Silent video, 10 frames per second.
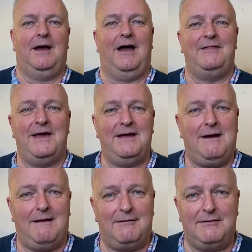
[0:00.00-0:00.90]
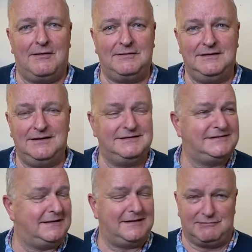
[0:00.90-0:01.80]
and then carried on. And he
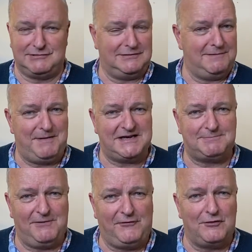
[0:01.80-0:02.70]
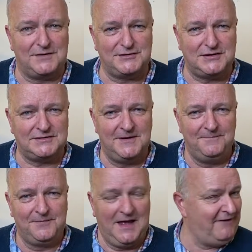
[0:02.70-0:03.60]
said that was one of the best performances.
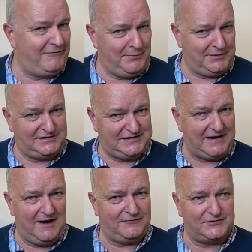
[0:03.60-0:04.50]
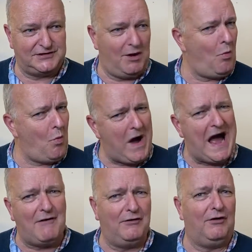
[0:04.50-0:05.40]
Everybody said afterwards,
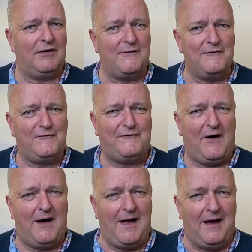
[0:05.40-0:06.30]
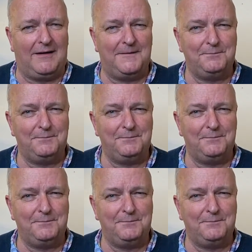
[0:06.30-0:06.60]
wow, you're on fire.